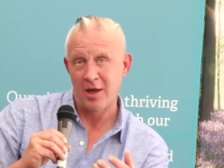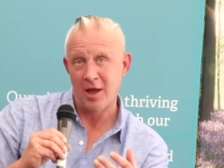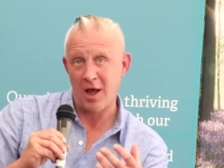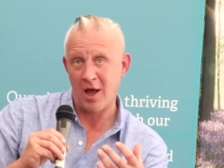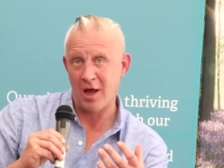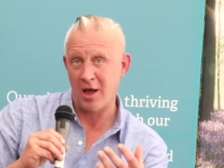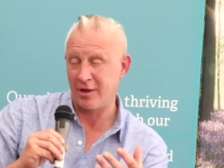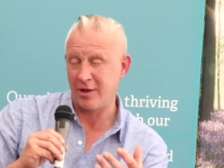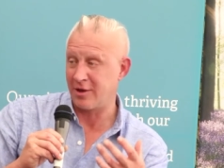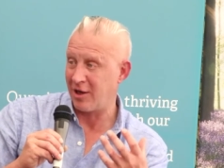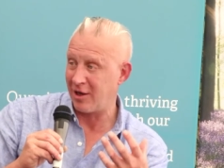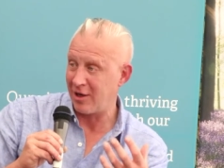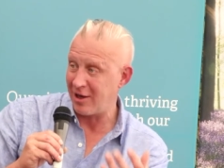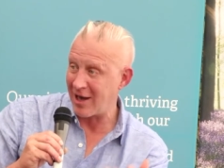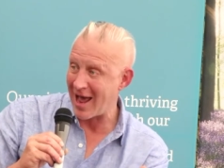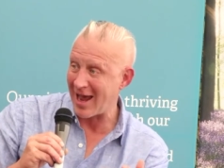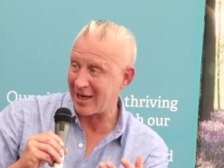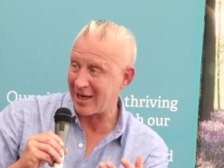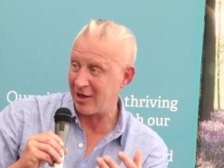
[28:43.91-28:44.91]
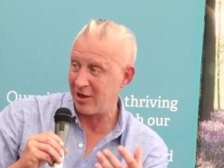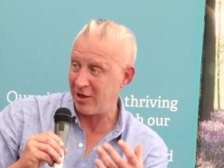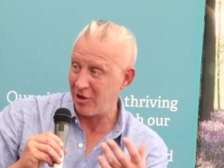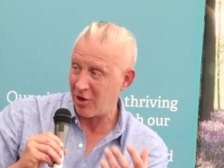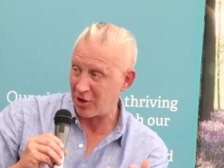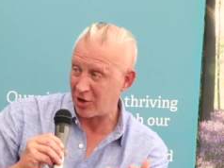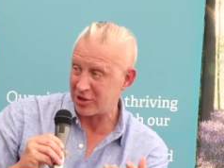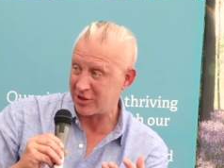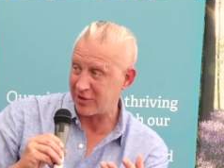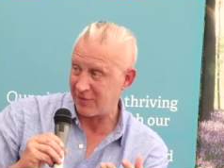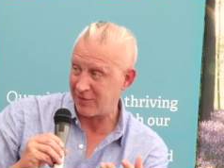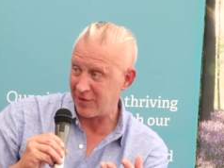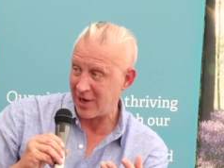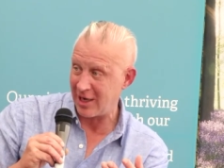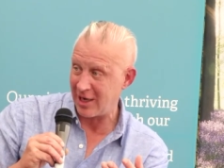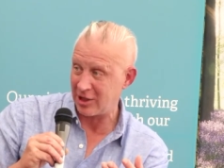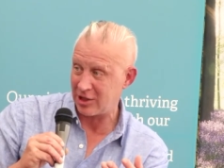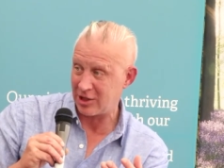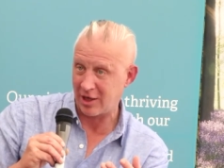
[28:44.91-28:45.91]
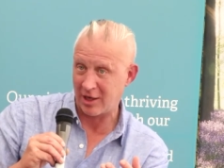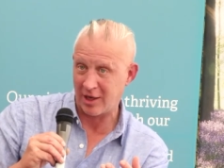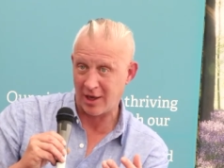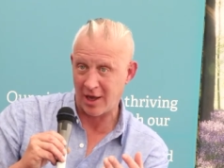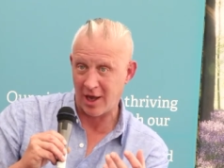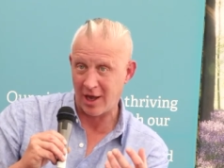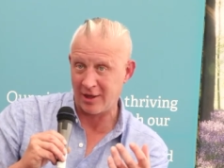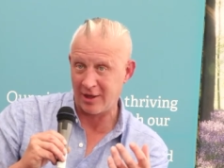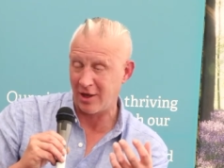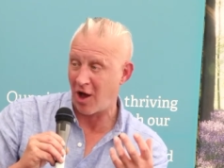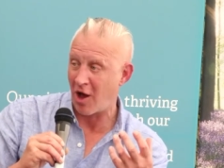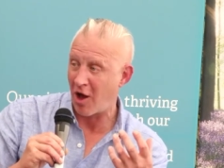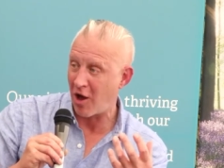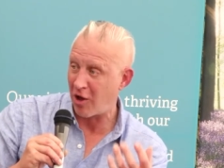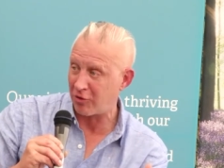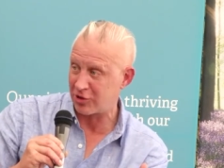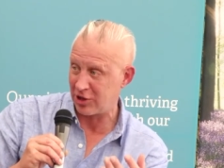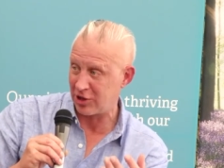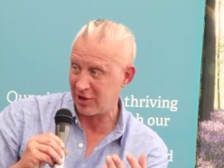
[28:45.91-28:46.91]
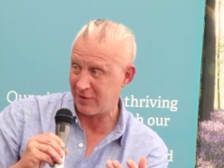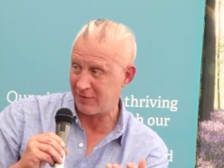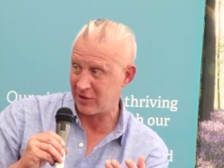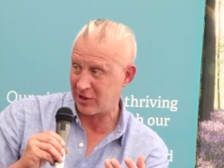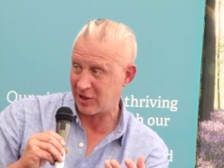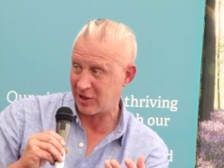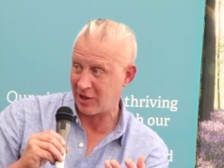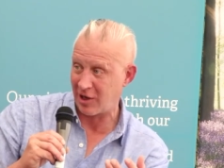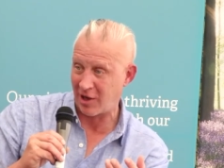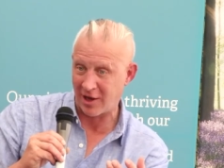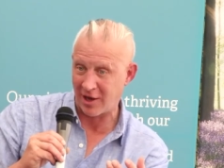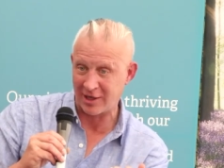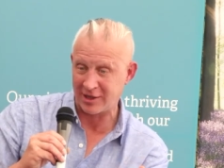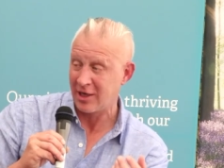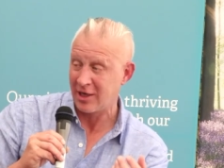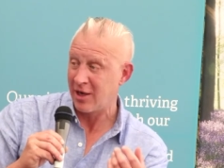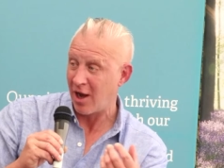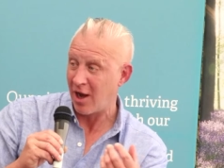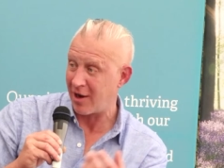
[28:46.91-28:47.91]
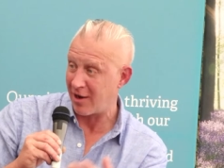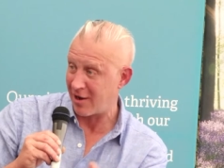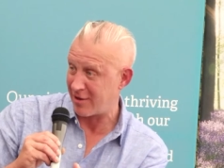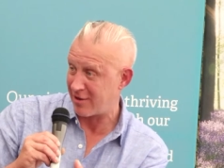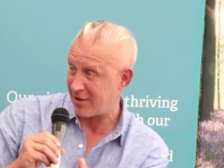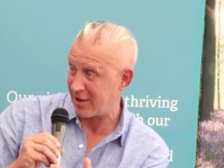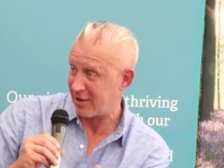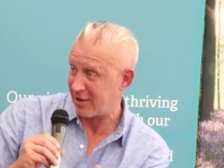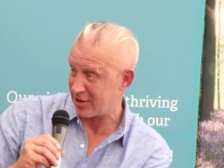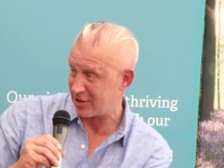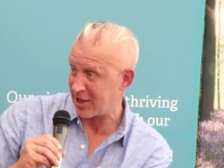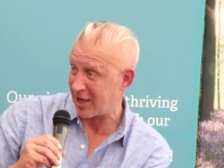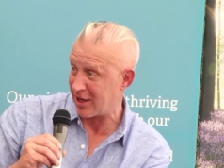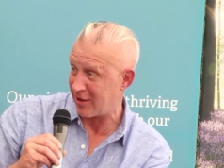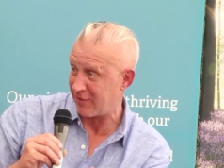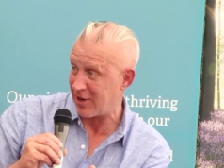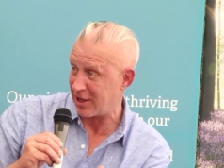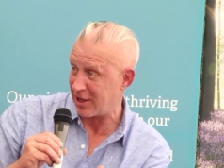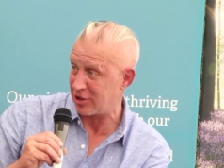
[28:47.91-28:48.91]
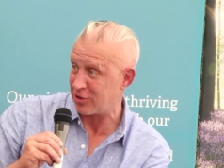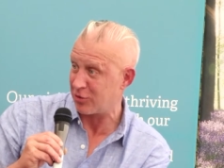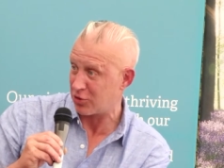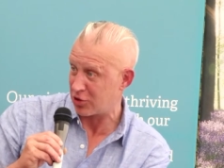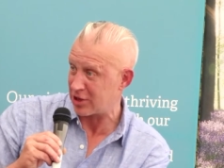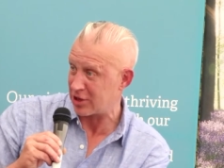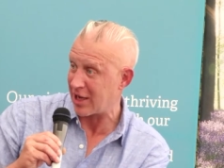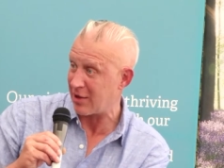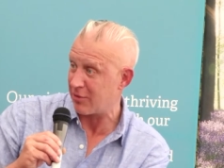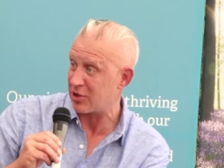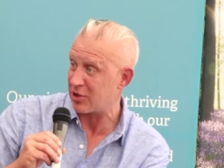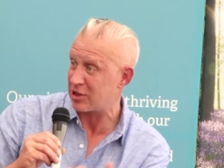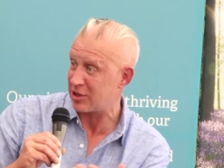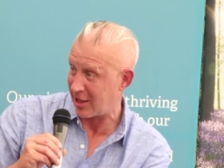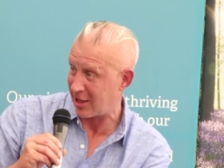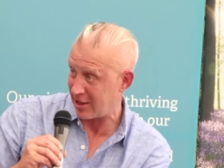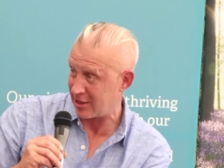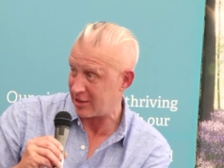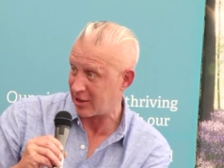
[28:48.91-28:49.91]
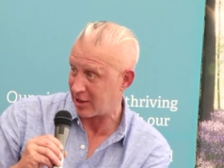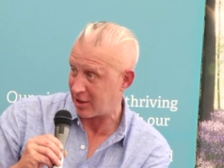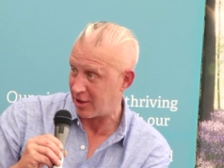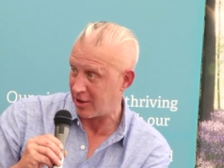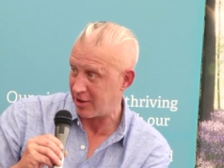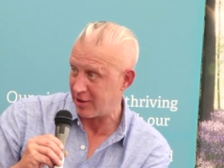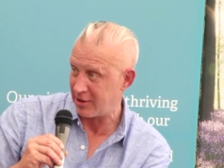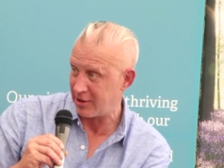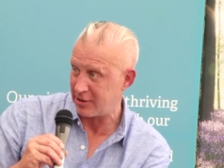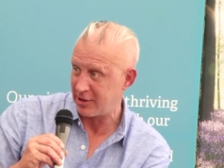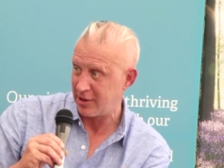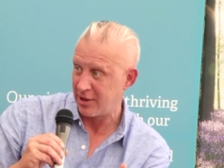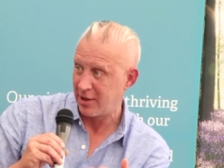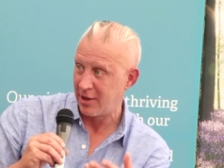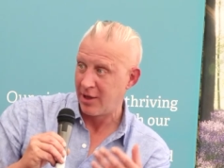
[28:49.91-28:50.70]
The lack and loss of nature and the halting of declines, and I think the state of nature will stay, we're still in declines.